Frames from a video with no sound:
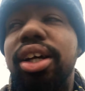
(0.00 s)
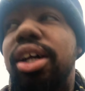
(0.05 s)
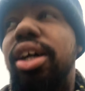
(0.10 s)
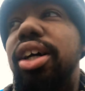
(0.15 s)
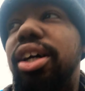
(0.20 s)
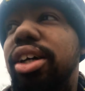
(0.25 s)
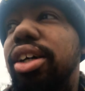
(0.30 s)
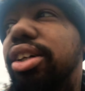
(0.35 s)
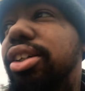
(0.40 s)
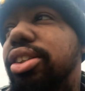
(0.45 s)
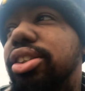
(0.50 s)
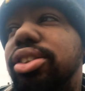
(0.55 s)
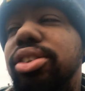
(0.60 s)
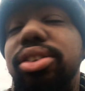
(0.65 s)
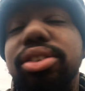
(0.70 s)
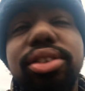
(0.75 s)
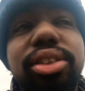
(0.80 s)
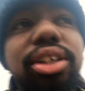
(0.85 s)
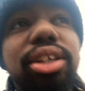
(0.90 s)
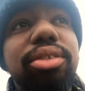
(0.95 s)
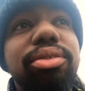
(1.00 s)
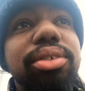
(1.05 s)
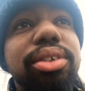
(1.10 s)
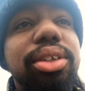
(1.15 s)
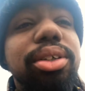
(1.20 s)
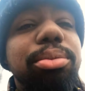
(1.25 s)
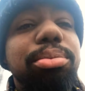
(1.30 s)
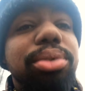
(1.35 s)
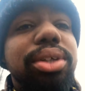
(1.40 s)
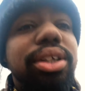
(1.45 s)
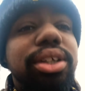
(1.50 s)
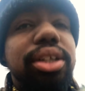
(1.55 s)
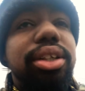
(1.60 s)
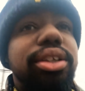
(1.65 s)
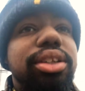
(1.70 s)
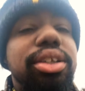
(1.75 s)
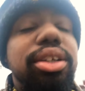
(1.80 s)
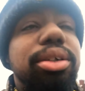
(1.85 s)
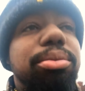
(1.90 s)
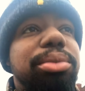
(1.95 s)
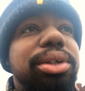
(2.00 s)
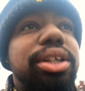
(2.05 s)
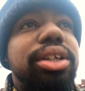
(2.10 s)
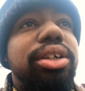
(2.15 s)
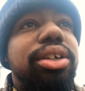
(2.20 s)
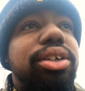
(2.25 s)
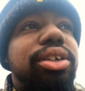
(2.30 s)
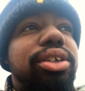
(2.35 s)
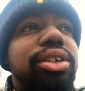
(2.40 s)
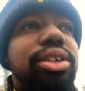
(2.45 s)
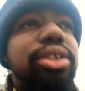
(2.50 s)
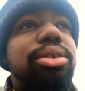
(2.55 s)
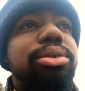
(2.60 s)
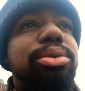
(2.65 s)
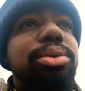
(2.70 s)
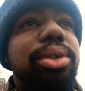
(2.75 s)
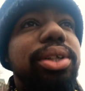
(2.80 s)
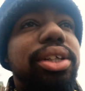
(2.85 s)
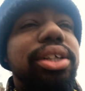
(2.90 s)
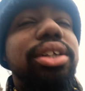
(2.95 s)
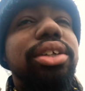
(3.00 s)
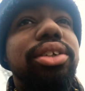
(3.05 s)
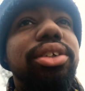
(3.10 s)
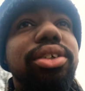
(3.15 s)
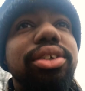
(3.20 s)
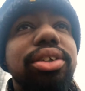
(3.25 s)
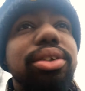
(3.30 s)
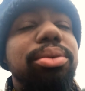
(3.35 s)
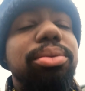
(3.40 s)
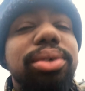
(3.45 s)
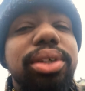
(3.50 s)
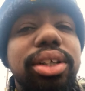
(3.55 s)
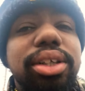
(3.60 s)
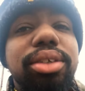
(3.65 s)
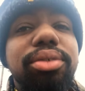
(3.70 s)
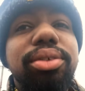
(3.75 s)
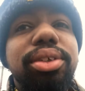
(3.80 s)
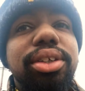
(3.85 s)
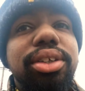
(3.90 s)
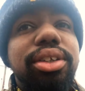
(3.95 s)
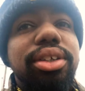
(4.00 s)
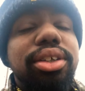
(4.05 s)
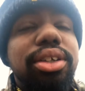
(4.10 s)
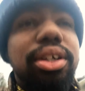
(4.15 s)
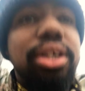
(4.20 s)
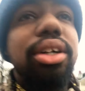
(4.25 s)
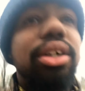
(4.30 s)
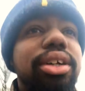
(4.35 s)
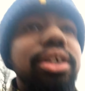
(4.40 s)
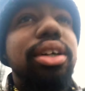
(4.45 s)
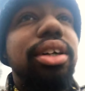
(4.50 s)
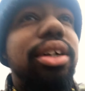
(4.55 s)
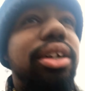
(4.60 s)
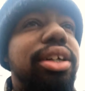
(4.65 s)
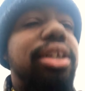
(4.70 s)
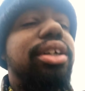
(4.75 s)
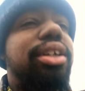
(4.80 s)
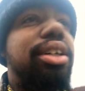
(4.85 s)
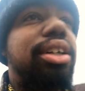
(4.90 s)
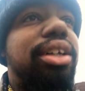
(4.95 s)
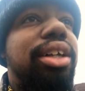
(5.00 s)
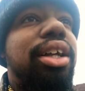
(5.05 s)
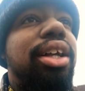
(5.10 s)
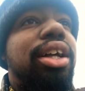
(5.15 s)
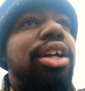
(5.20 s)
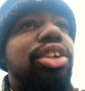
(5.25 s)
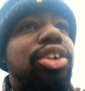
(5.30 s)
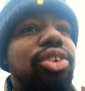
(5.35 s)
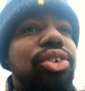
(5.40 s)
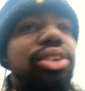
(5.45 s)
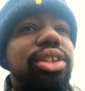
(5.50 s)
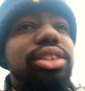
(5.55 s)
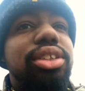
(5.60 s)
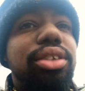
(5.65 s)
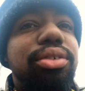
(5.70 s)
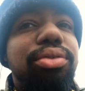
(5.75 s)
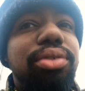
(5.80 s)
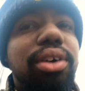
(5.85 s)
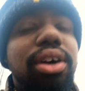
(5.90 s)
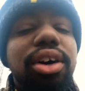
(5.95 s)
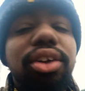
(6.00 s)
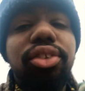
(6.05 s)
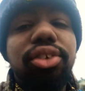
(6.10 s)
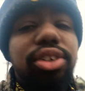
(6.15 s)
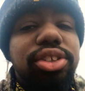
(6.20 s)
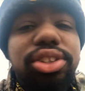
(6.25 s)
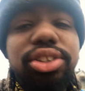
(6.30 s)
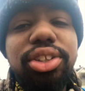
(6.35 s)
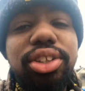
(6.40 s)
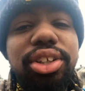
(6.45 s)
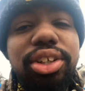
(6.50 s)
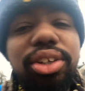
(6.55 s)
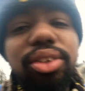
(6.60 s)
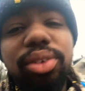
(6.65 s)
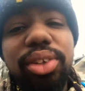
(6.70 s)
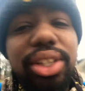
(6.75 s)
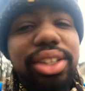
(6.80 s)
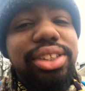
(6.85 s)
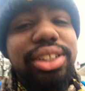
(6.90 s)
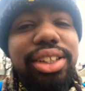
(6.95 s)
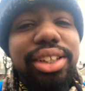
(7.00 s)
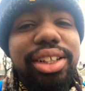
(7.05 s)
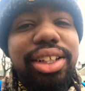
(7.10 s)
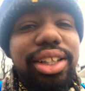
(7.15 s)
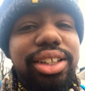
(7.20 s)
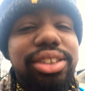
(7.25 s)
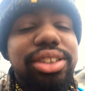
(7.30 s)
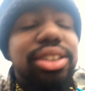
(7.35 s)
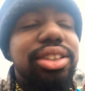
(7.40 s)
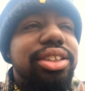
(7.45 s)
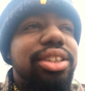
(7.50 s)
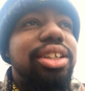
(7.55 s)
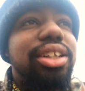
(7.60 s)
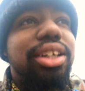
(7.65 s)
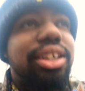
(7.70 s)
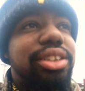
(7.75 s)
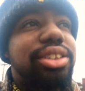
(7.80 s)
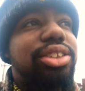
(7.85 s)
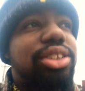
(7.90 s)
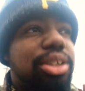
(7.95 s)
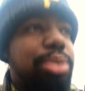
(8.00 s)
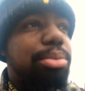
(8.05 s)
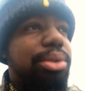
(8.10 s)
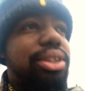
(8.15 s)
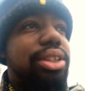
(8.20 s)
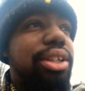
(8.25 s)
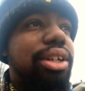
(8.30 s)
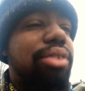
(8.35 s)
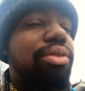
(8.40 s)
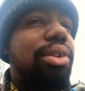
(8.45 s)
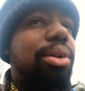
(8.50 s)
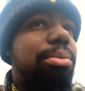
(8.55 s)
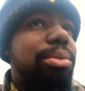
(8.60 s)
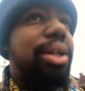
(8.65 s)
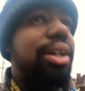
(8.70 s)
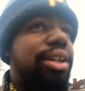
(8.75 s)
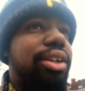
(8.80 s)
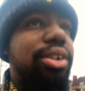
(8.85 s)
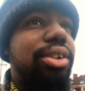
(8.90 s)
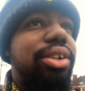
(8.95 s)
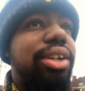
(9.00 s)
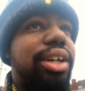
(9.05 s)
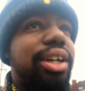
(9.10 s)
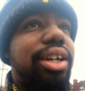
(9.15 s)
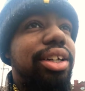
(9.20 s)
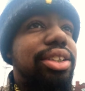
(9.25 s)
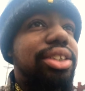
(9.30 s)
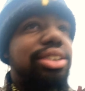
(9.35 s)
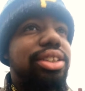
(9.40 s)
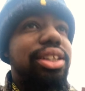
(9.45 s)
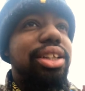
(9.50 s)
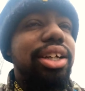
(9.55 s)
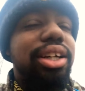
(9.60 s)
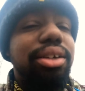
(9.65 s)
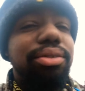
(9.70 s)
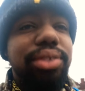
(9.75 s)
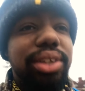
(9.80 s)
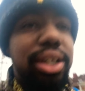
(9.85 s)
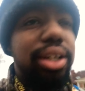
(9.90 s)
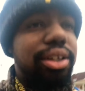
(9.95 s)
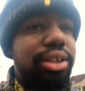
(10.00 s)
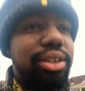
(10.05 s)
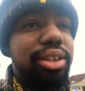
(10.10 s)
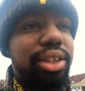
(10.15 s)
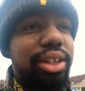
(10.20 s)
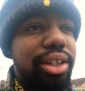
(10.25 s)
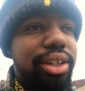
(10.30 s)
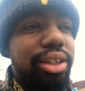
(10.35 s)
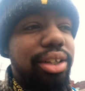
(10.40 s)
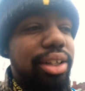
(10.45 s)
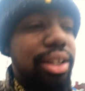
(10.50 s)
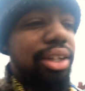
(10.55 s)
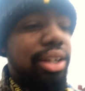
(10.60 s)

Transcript: uh she'll never put them in harm's way or whatever uh you as a father she does this and i just like stupid stuff i'm like okay i just laughed at her like